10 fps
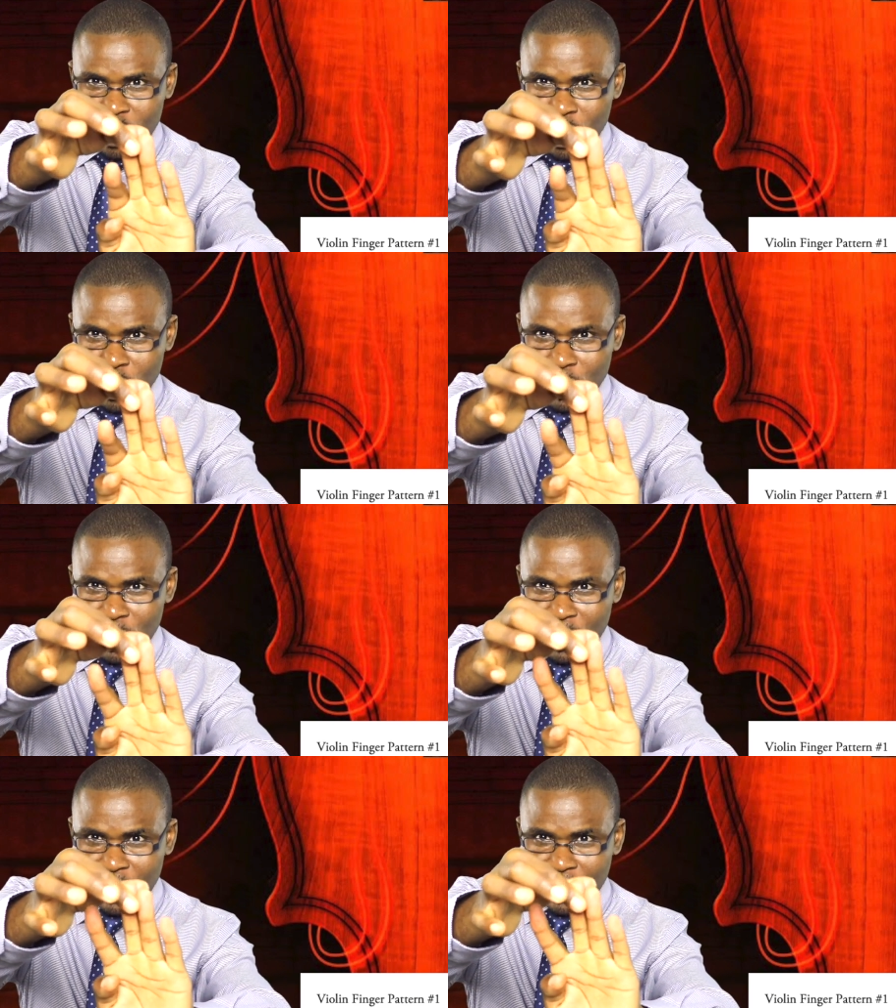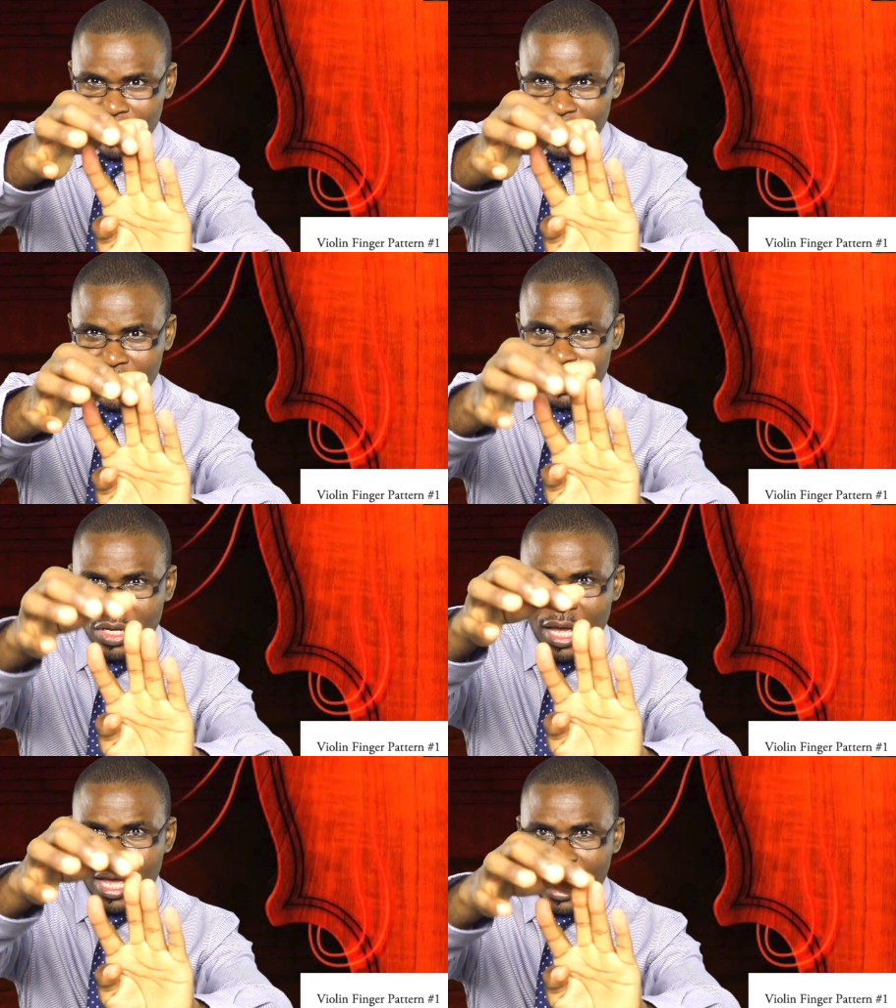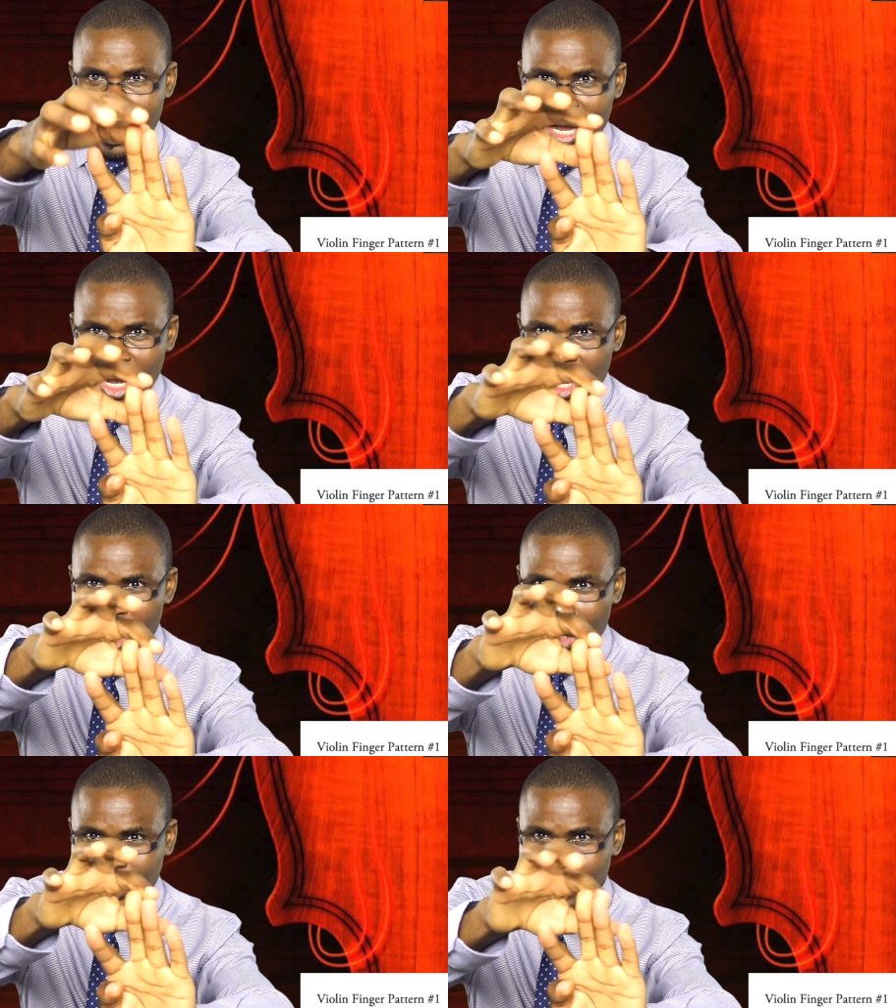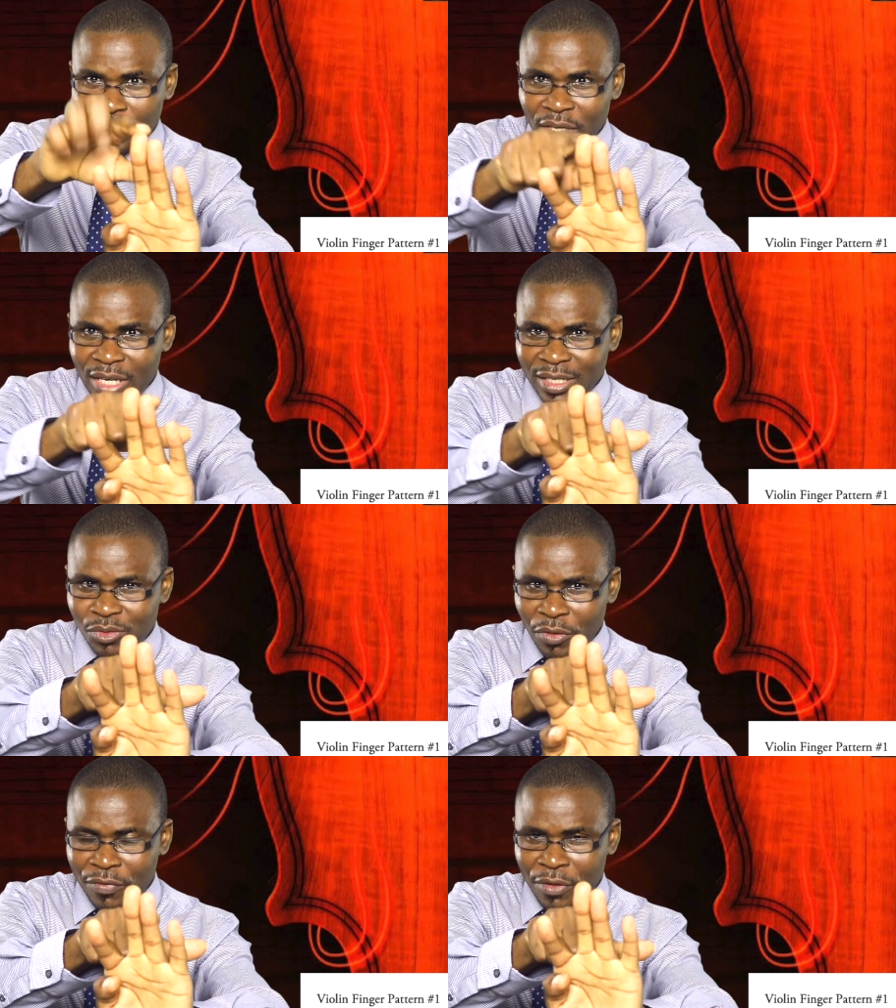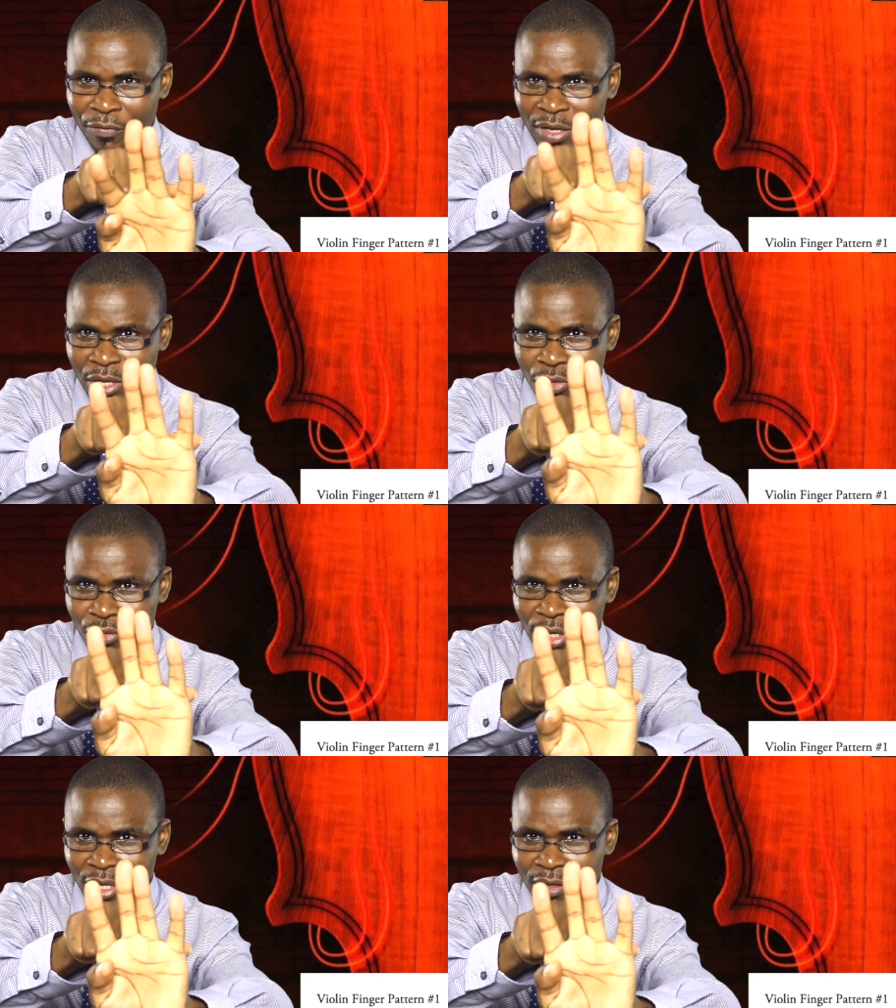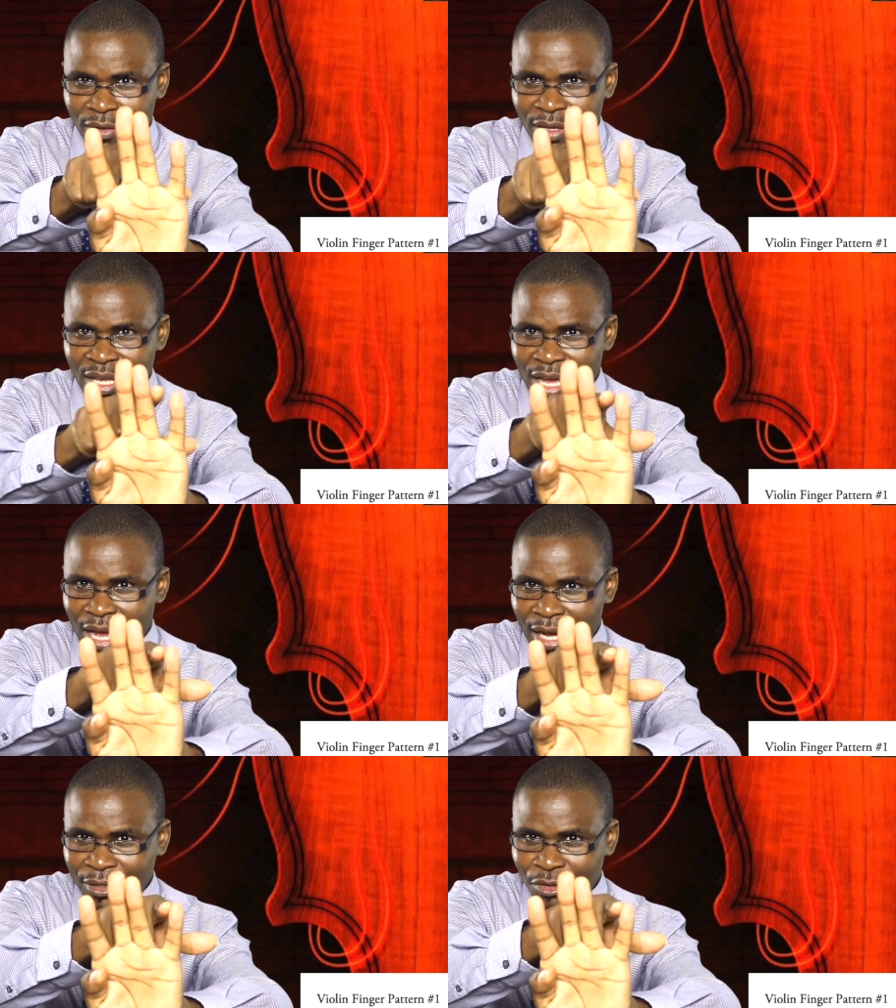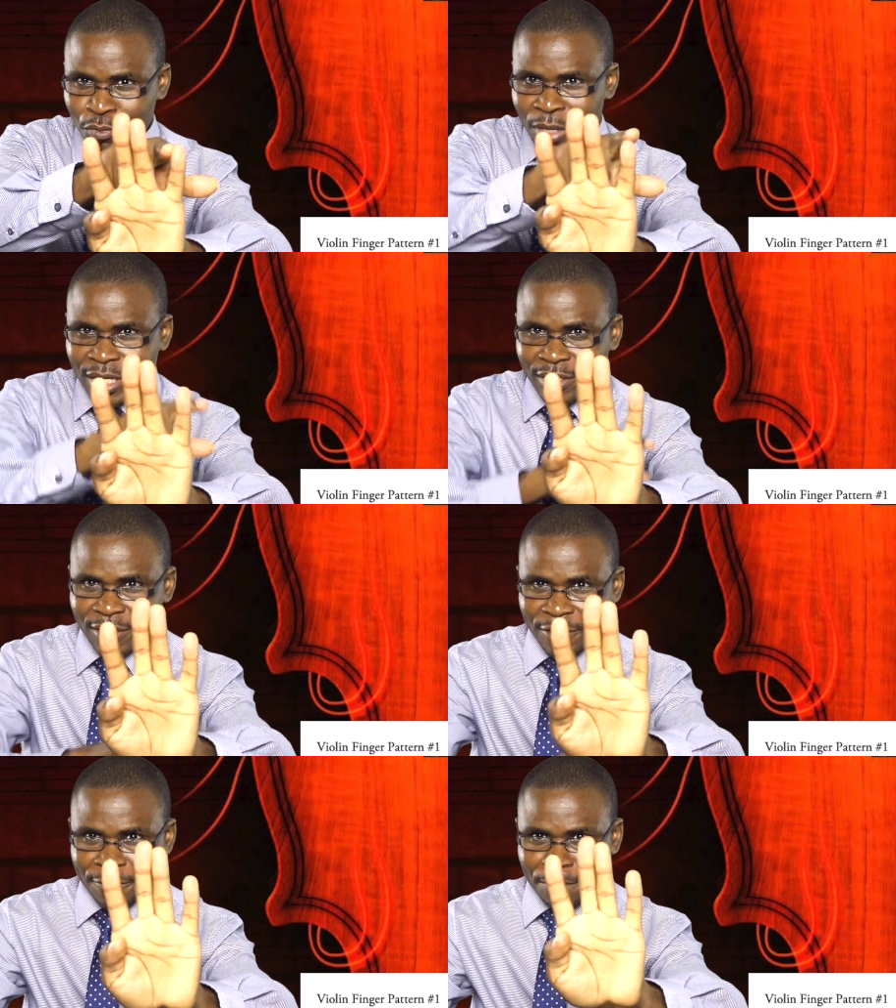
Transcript: 2 close fingers with the finger 3 and space.